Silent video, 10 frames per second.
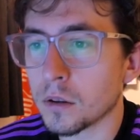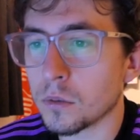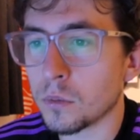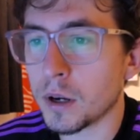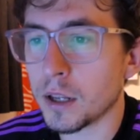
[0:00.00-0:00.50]

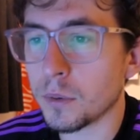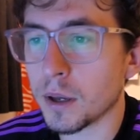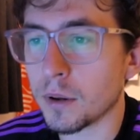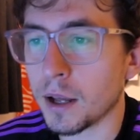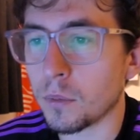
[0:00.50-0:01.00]
Where do we
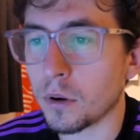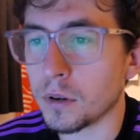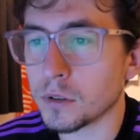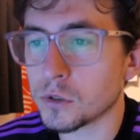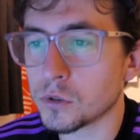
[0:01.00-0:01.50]
get with that one?
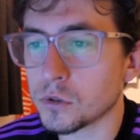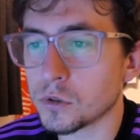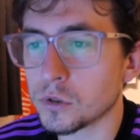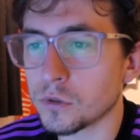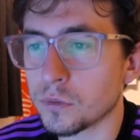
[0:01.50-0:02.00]

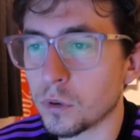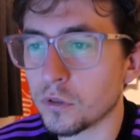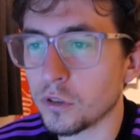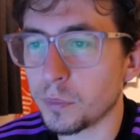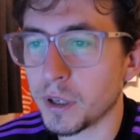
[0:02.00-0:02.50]

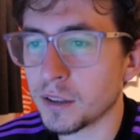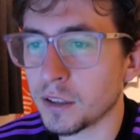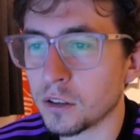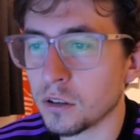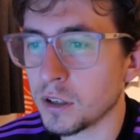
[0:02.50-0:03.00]
Huddersfield beating
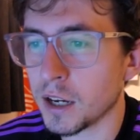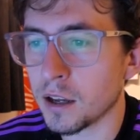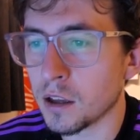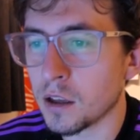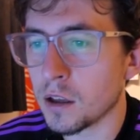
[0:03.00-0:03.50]
Lincoln, yeah.
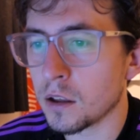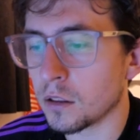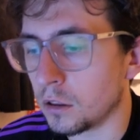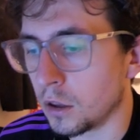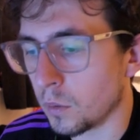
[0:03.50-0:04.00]

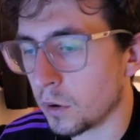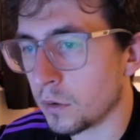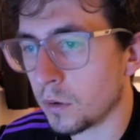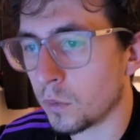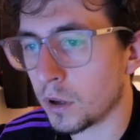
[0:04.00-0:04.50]

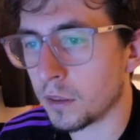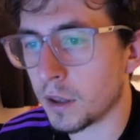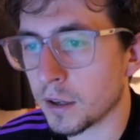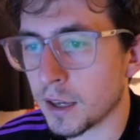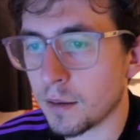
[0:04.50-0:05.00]
Luton winning
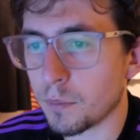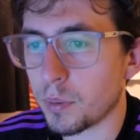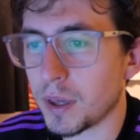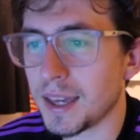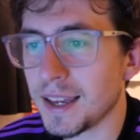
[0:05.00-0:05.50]
that game.
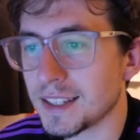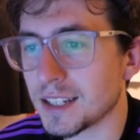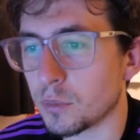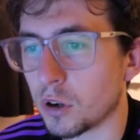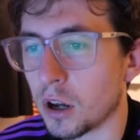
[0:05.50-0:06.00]

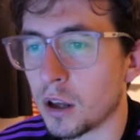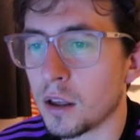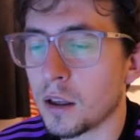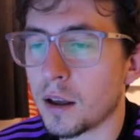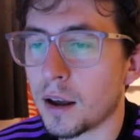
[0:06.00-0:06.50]
Peterborough
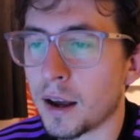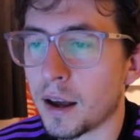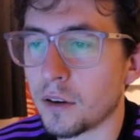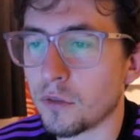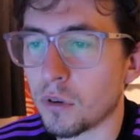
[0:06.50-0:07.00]

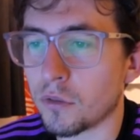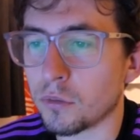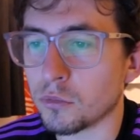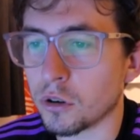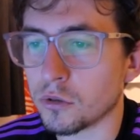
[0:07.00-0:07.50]
and
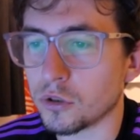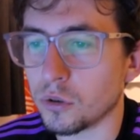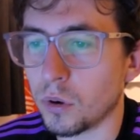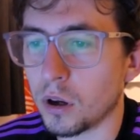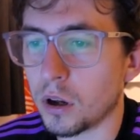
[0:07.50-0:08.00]
Rotherham drawing
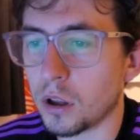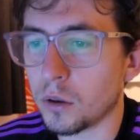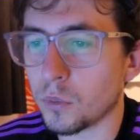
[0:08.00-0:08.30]
2-2.